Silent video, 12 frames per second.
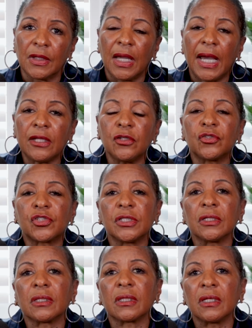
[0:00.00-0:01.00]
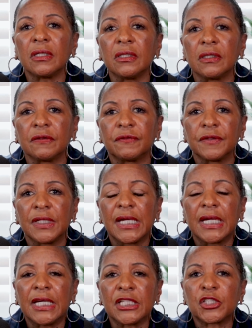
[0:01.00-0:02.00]
How do you still love
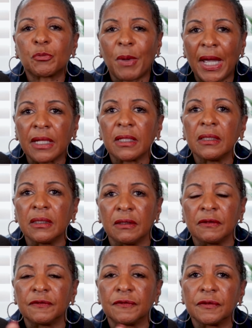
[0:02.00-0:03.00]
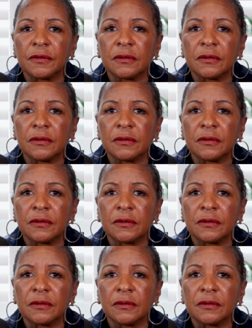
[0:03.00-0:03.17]
in spite of?